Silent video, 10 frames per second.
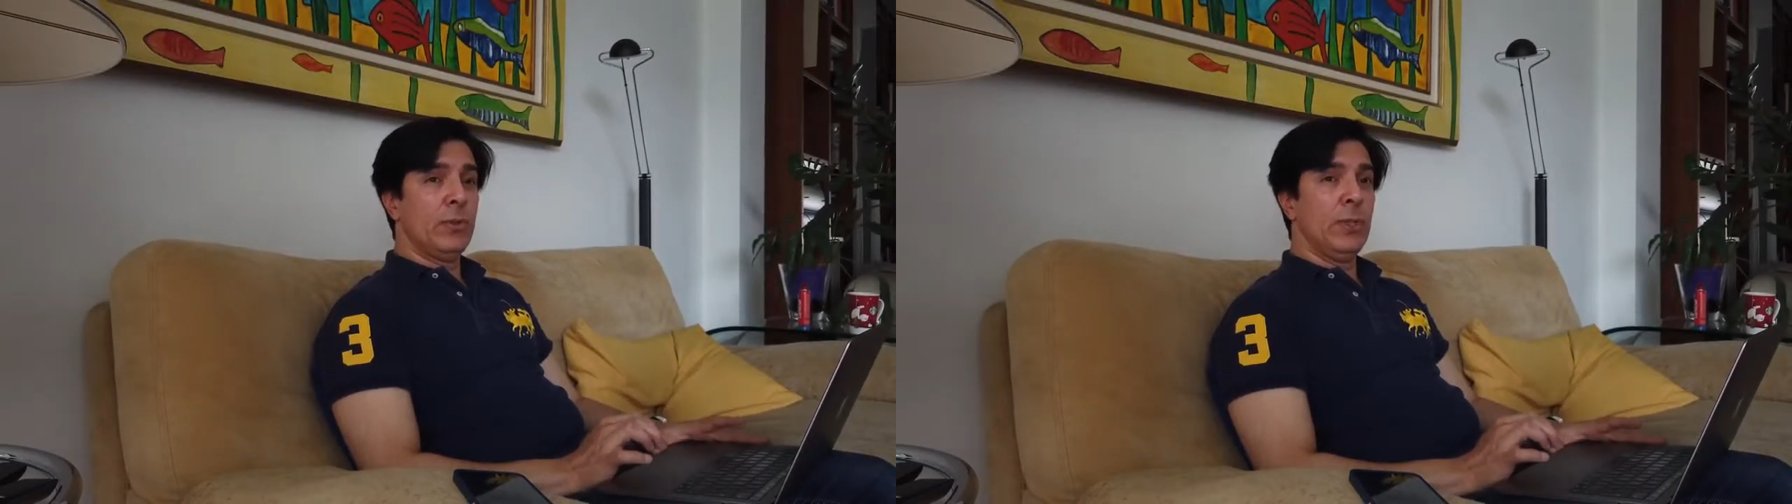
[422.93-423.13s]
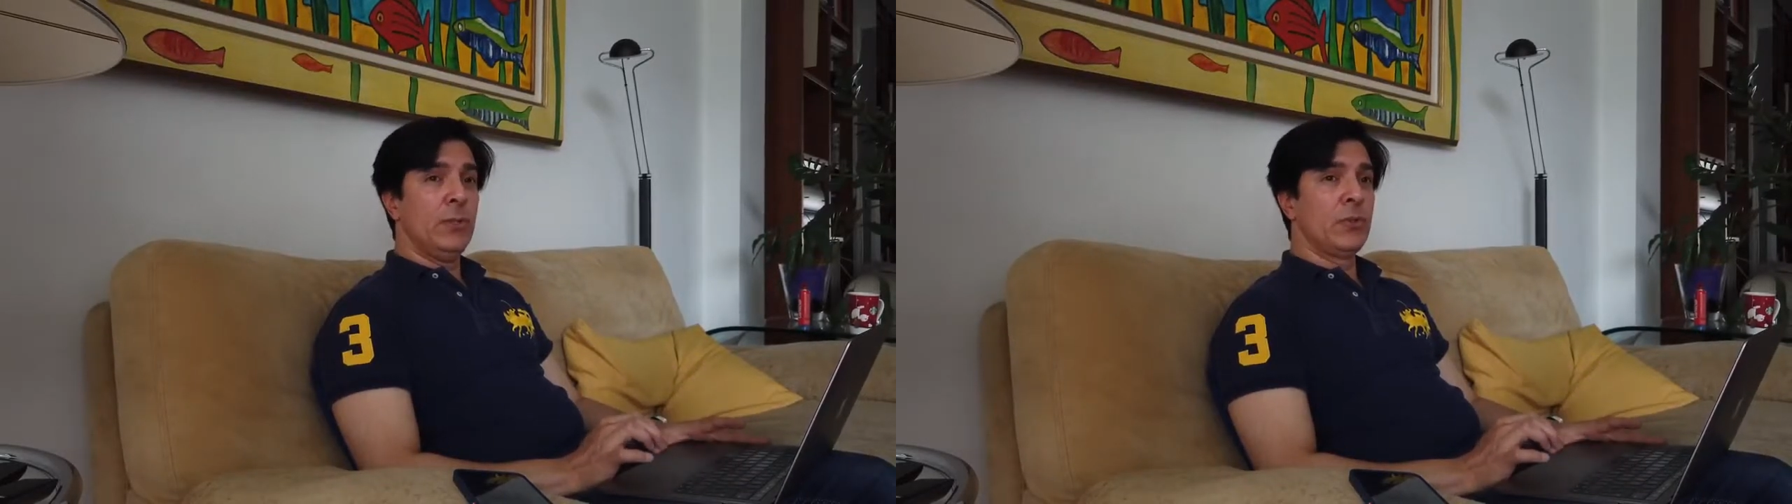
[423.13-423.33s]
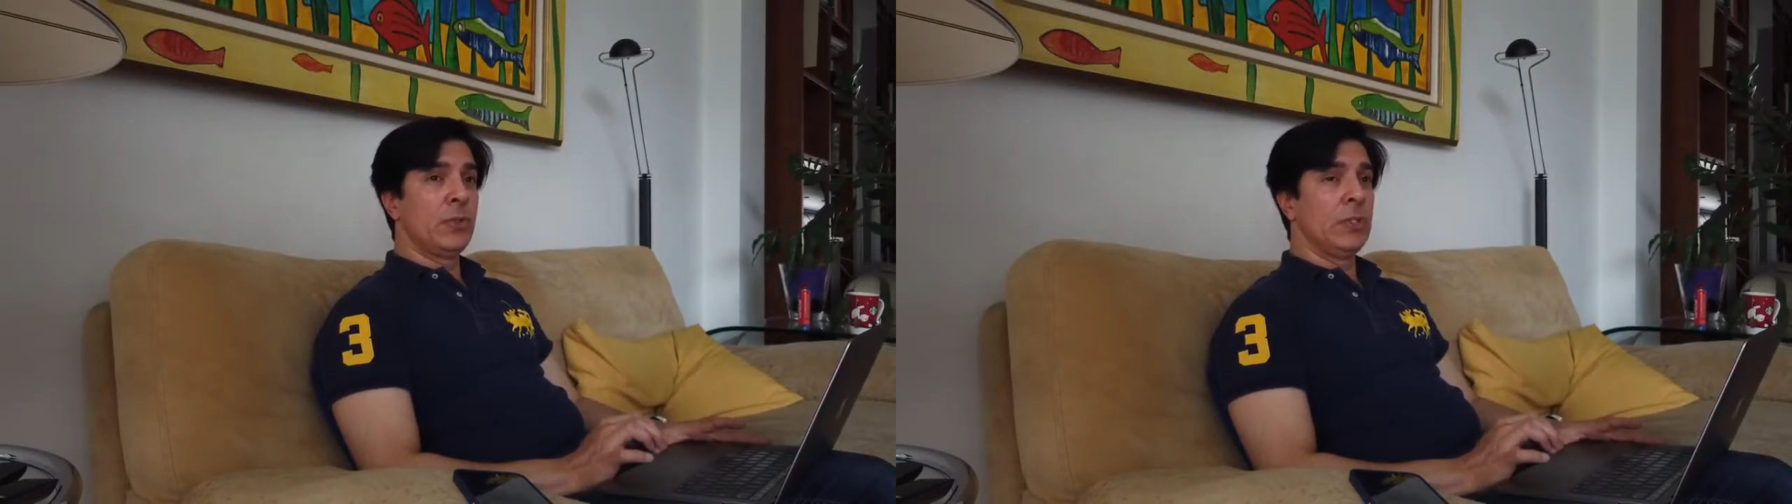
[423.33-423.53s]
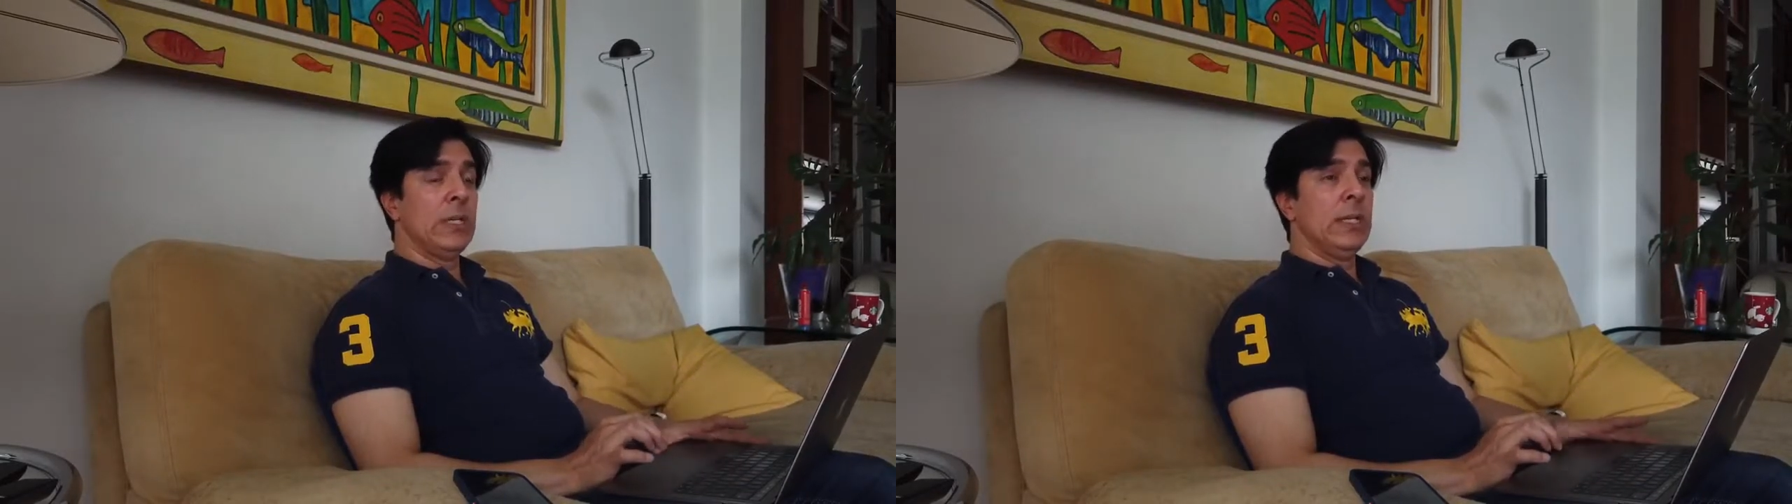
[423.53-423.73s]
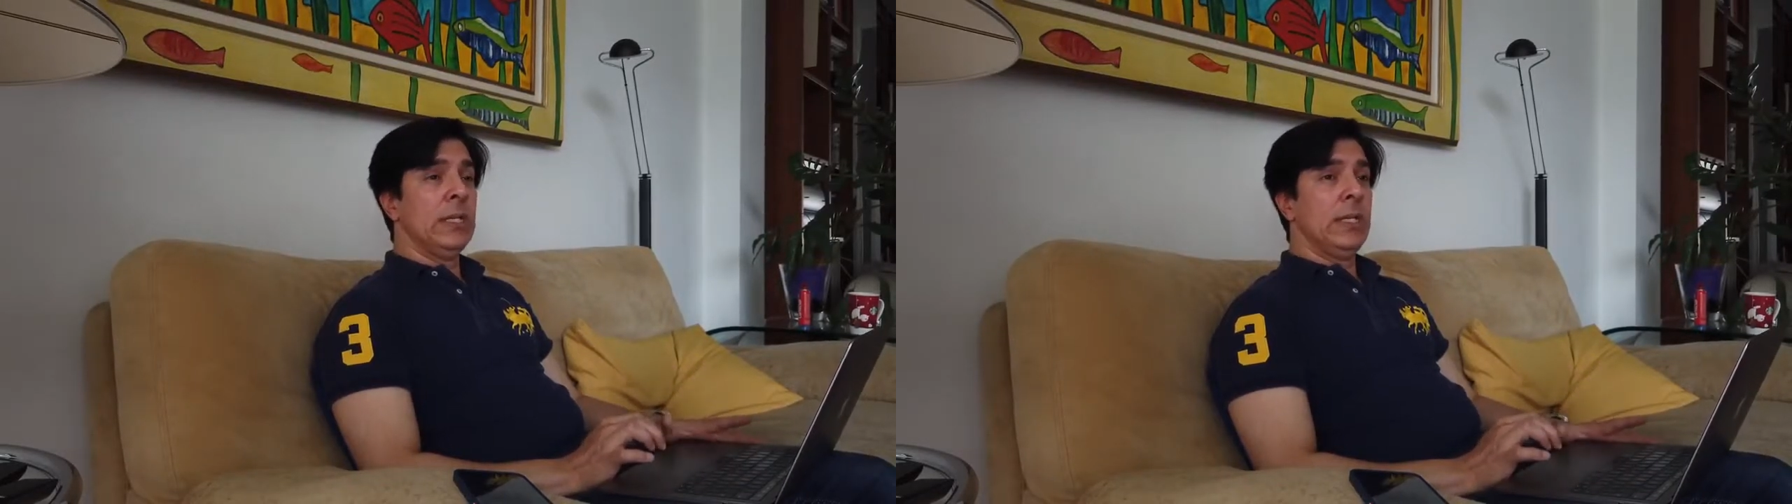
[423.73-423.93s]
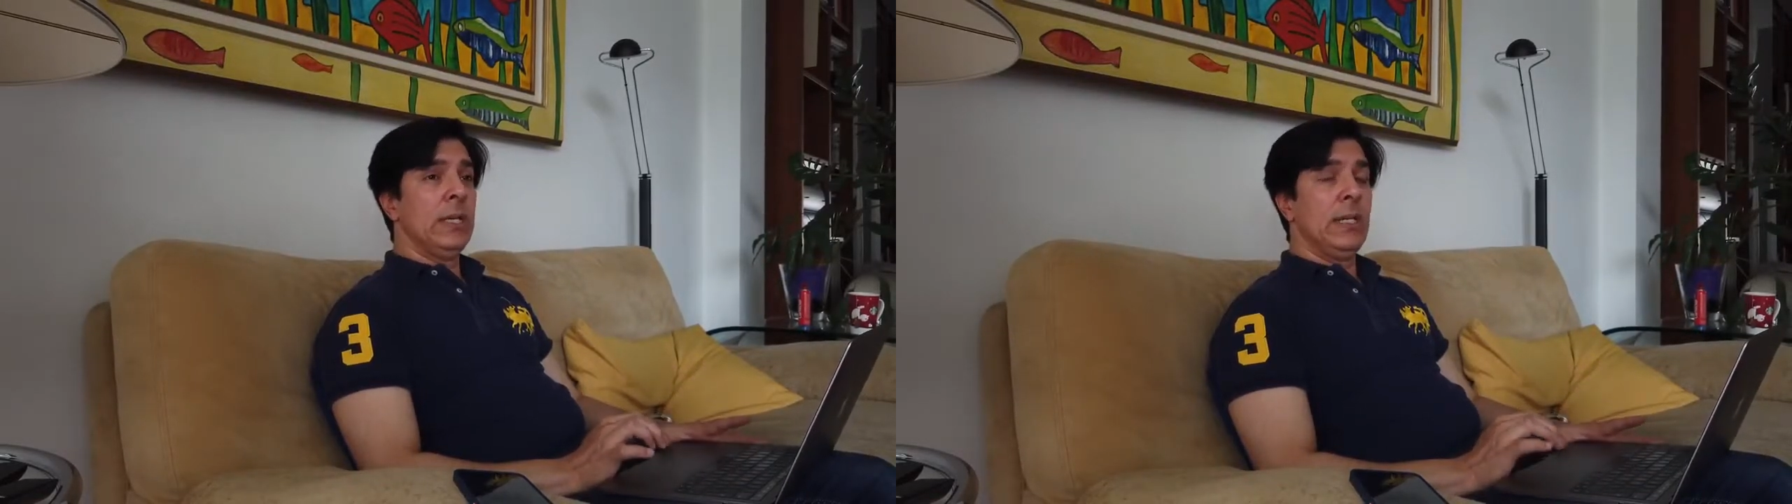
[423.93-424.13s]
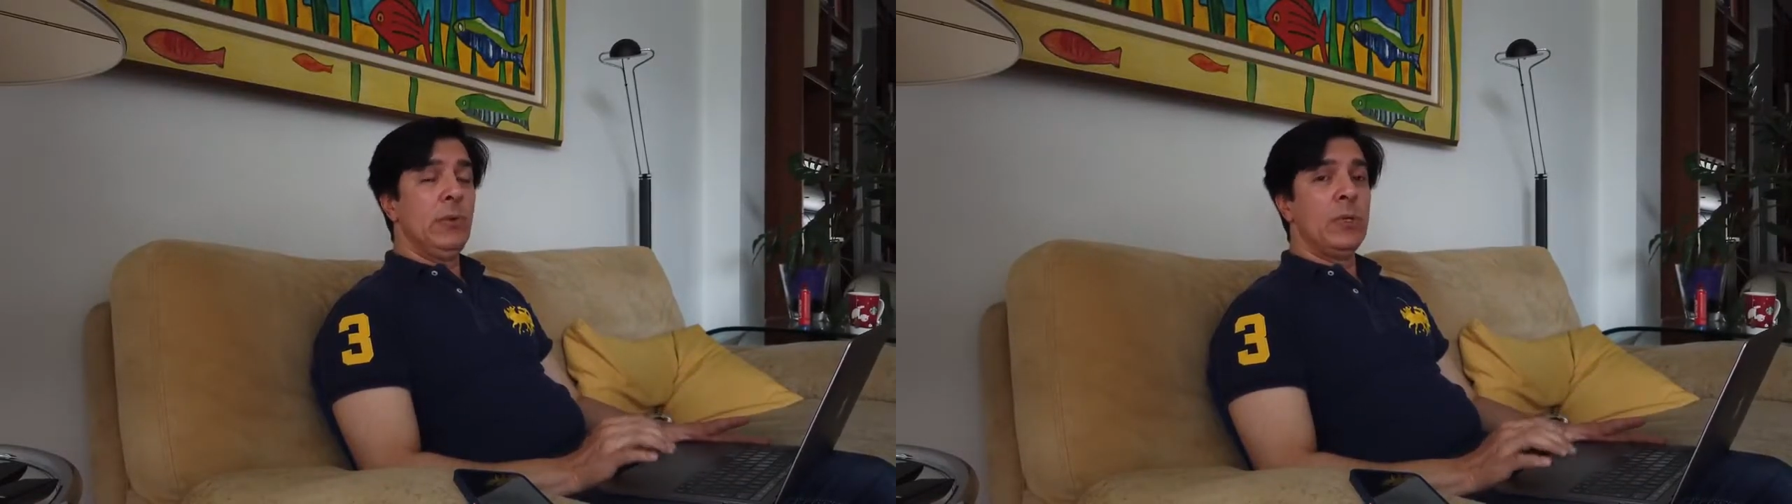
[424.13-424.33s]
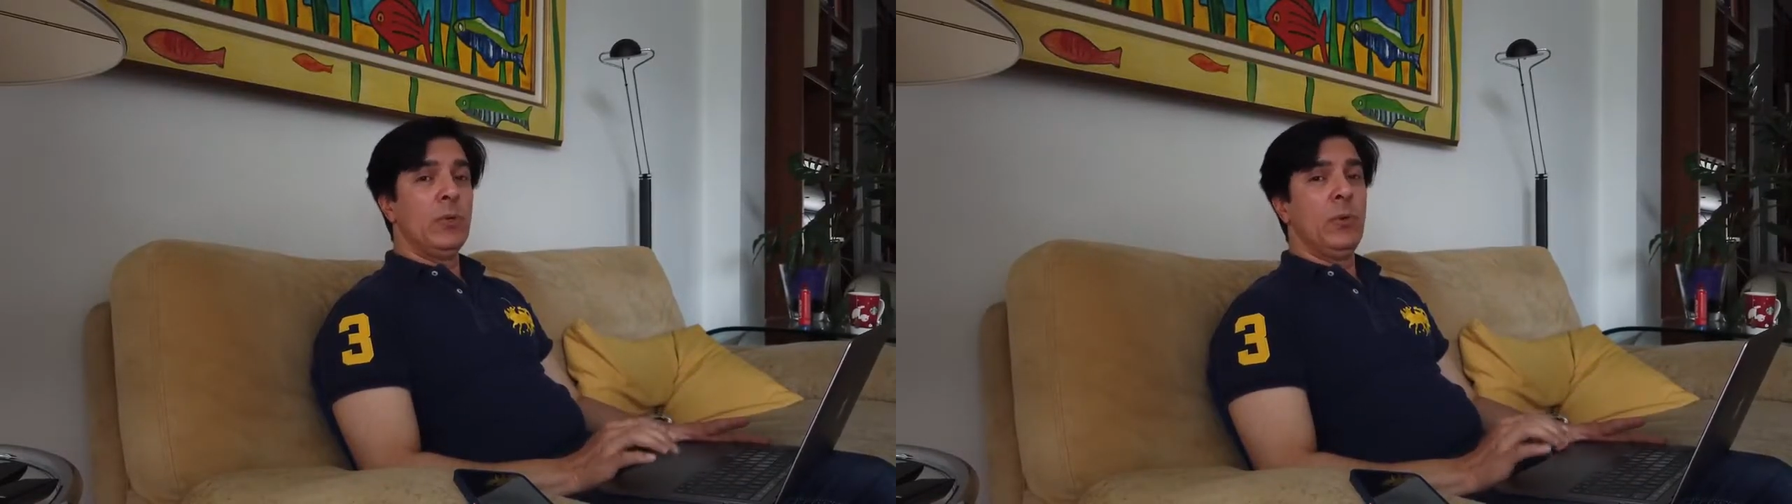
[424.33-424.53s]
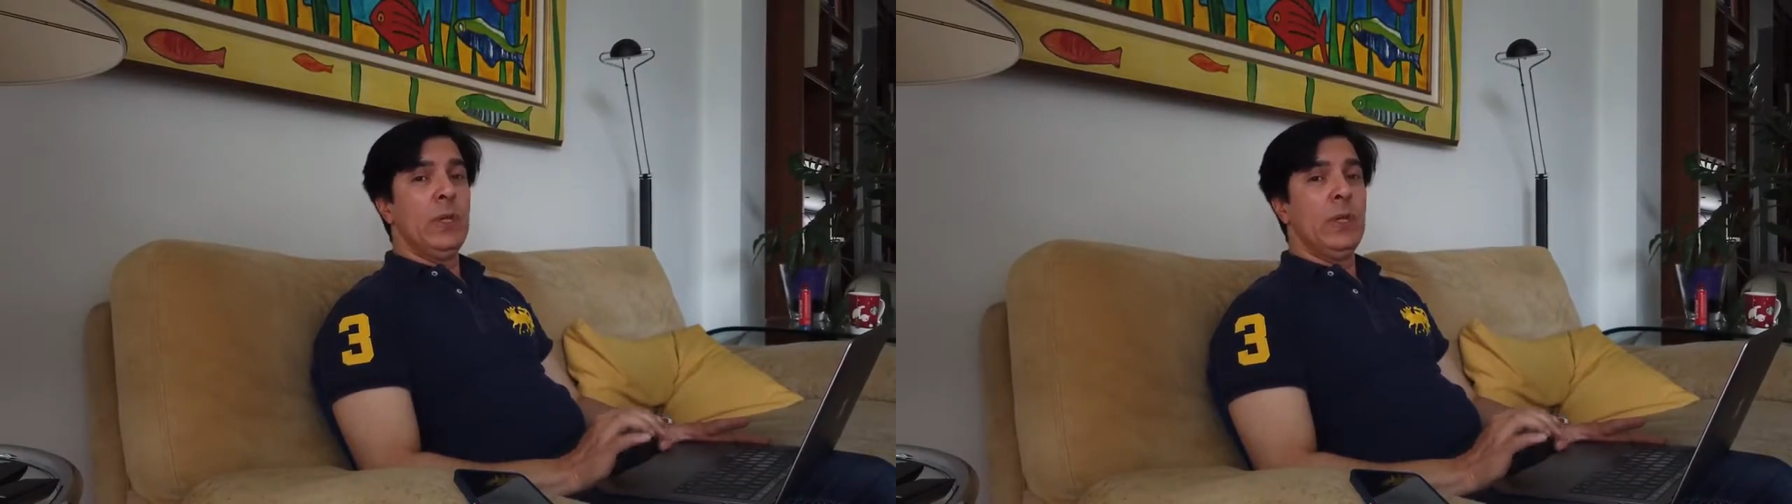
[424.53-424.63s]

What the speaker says: pollution. Anyone who